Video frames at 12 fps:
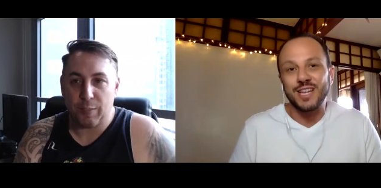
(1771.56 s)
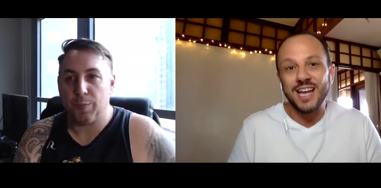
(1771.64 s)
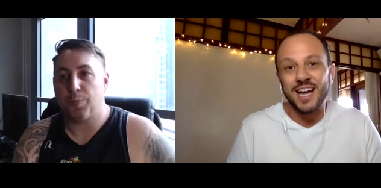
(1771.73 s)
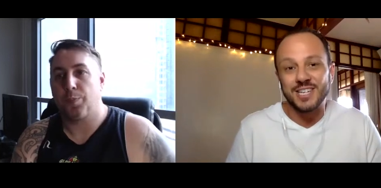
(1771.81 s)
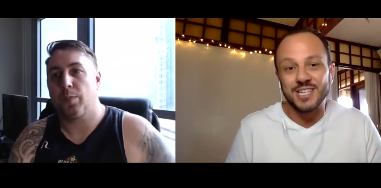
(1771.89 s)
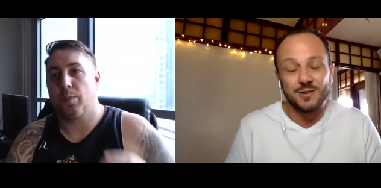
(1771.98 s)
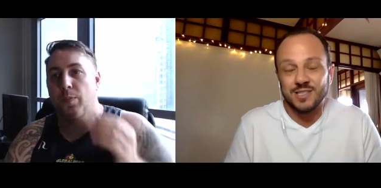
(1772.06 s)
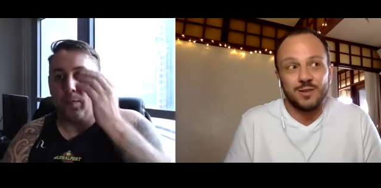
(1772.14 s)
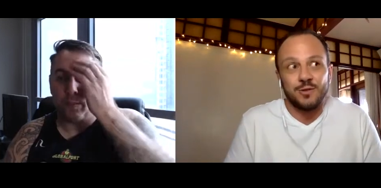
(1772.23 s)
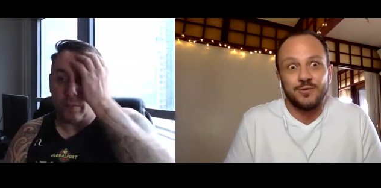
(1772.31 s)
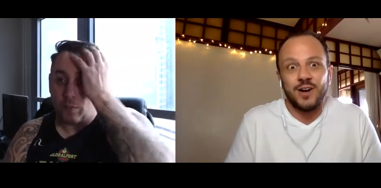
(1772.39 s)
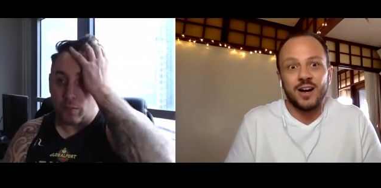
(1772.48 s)
Speaker 1: the edge. I was like,
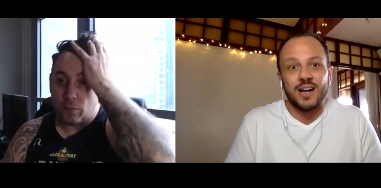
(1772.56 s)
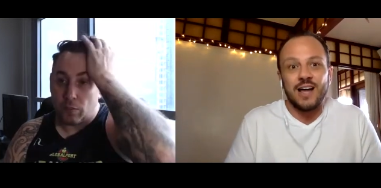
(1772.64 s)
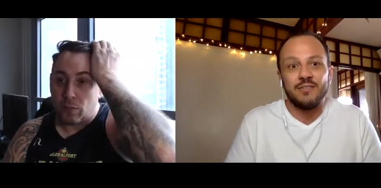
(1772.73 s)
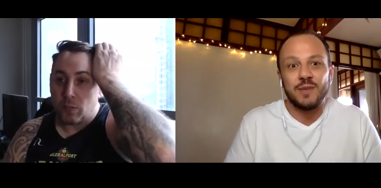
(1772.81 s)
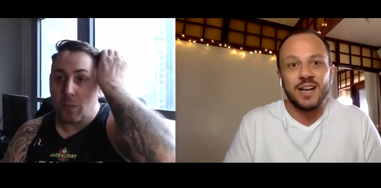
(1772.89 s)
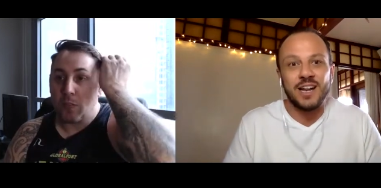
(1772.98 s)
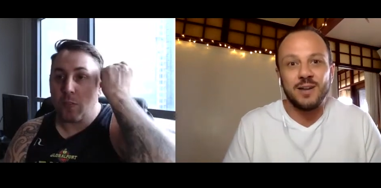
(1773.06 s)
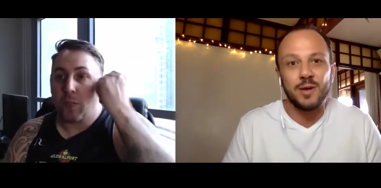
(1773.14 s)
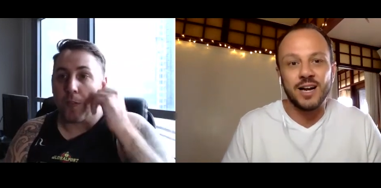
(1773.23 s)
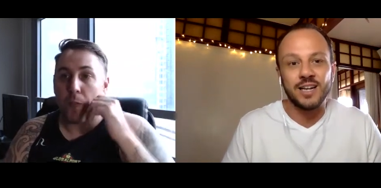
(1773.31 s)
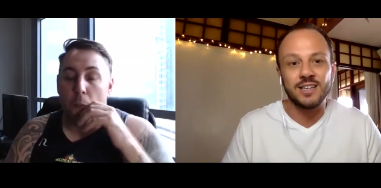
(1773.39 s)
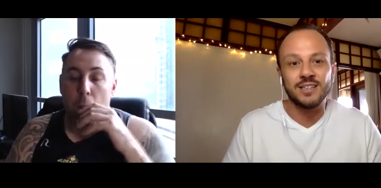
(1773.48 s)
well, fuck, I haven't made any
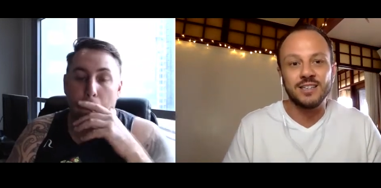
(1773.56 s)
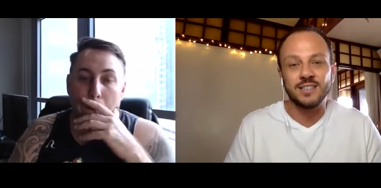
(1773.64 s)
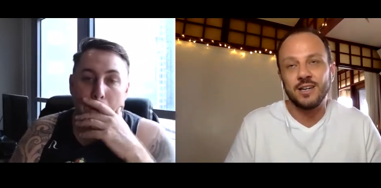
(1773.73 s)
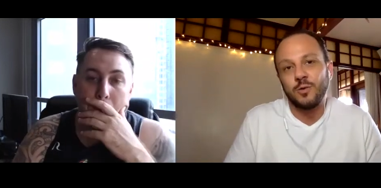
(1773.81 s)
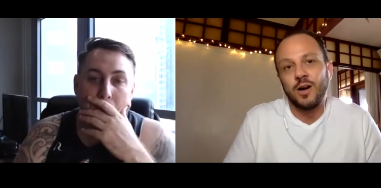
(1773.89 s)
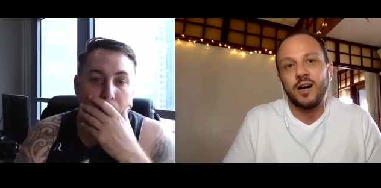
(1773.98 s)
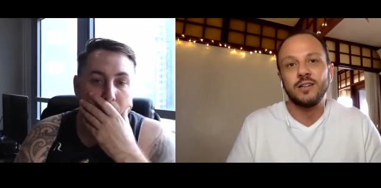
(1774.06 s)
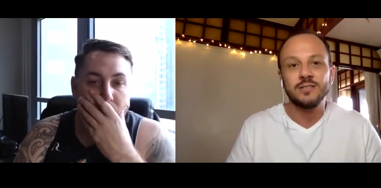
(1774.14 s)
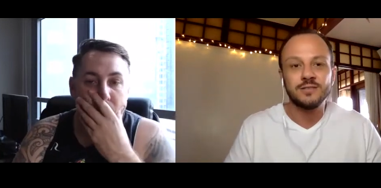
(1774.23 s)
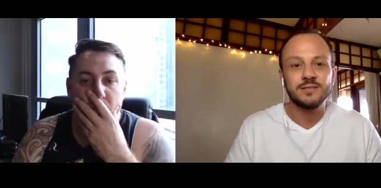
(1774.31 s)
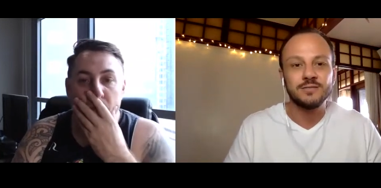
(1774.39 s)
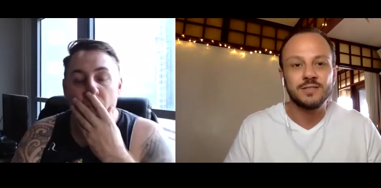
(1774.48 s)
money. He's like, well,
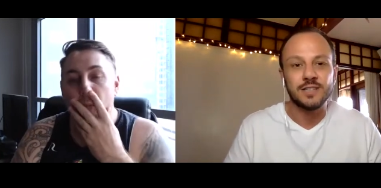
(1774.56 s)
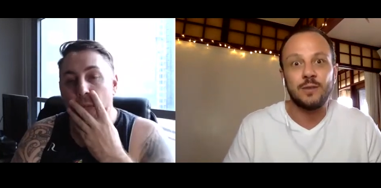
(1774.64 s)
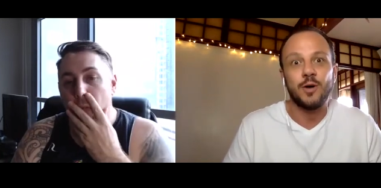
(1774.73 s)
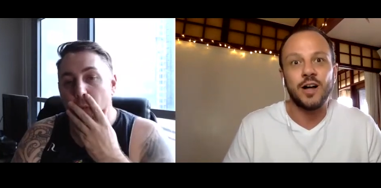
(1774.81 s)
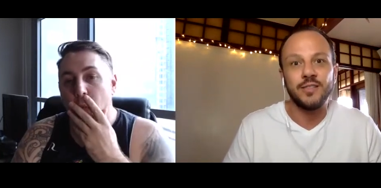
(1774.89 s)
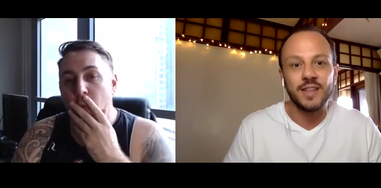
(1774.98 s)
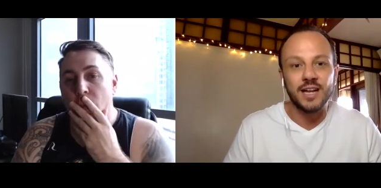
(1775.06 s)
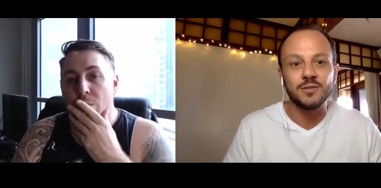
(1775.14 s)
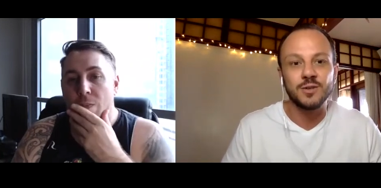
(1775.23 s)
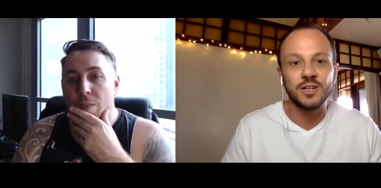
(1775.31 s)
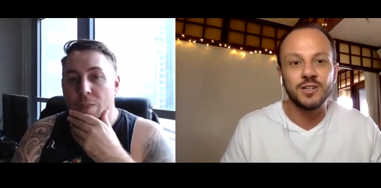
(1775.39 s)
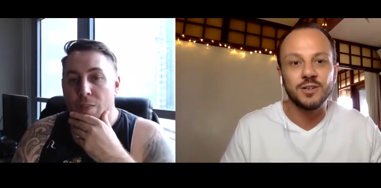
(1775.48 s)
come on then. What
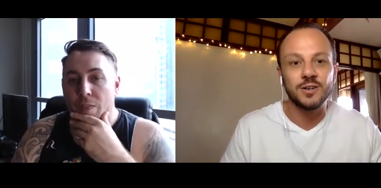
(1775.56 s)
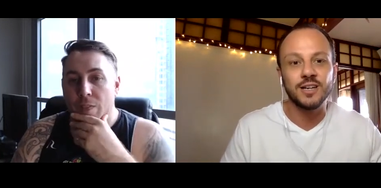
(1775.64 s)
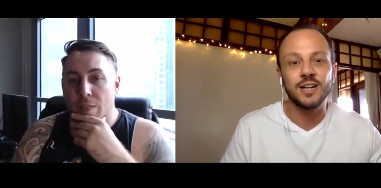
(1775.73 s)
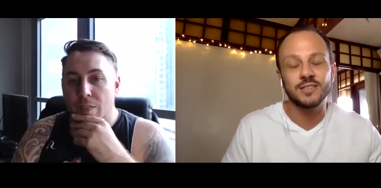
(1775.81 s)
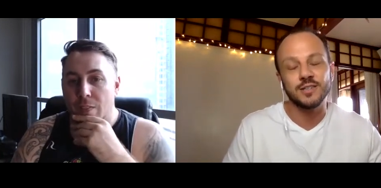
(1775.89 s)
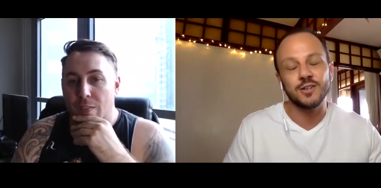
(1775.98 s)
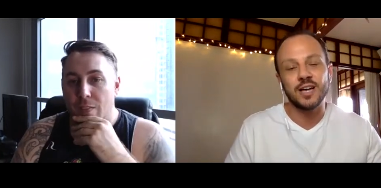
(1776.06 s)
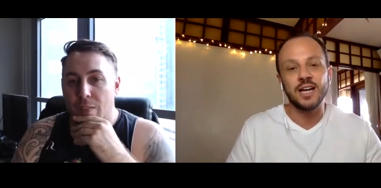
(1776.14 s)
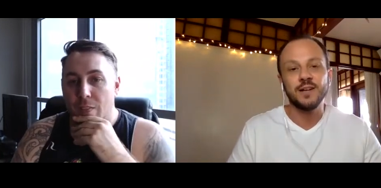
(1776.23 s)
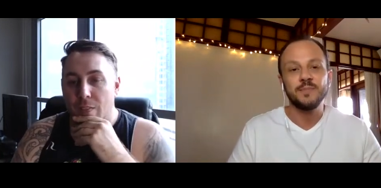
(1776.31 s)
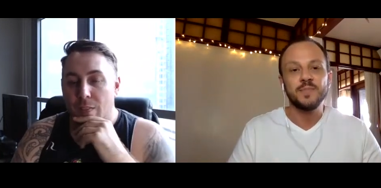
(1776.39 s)
are you doing? And I was like, okay.